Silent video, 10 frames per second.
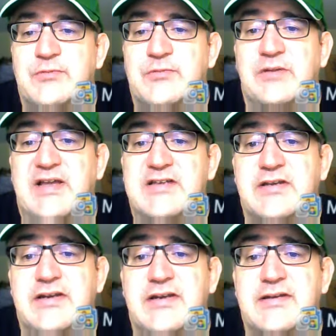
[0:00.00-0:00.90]

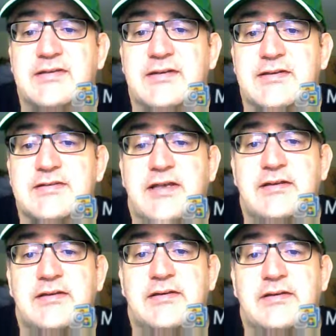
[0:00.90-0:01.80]
complexity is a
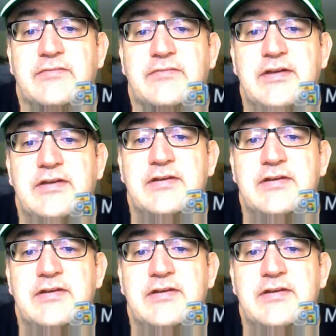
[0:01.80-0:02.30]
descendant of the